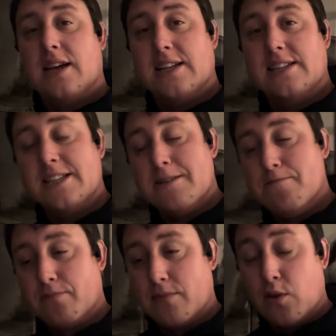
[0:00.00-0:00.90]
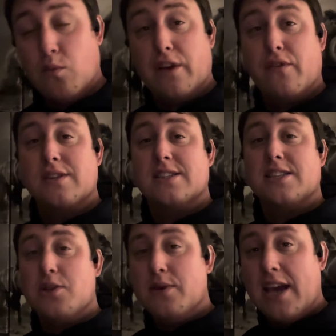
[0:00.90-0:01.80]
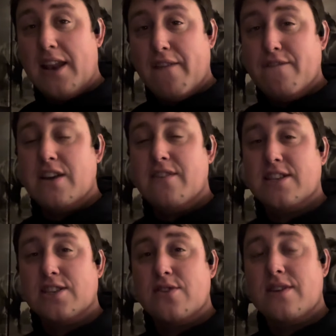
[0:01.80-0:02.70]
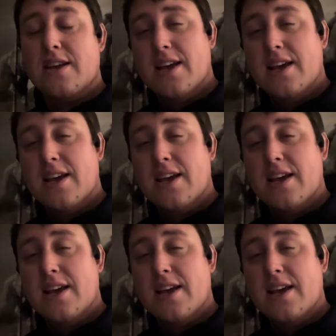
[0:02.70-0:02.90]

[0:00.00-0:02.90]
And um, look forward to seeing you again very soon.